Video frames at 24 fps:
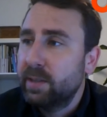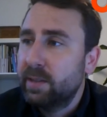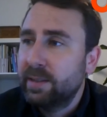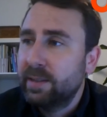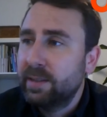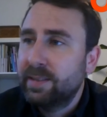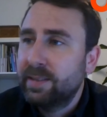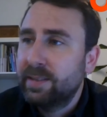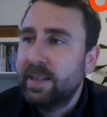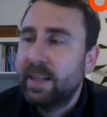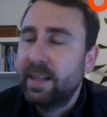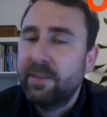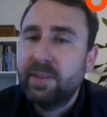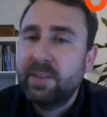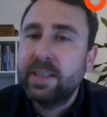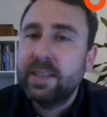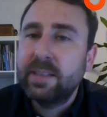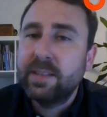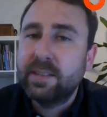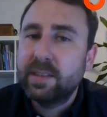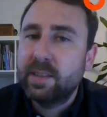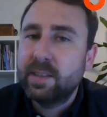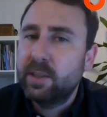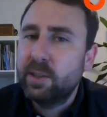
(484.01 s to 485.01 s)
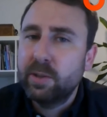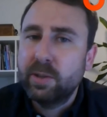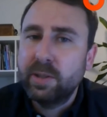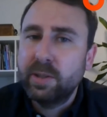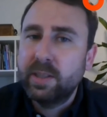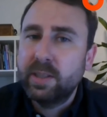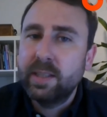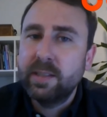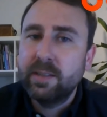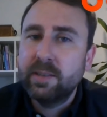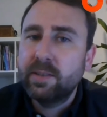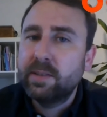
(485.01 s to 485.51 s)
safety and
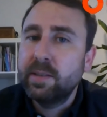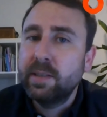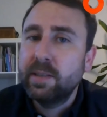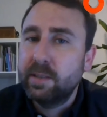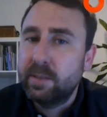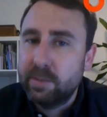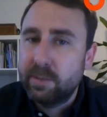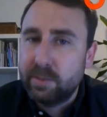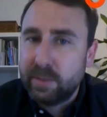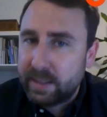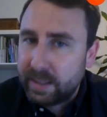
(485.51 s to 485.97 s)
security industry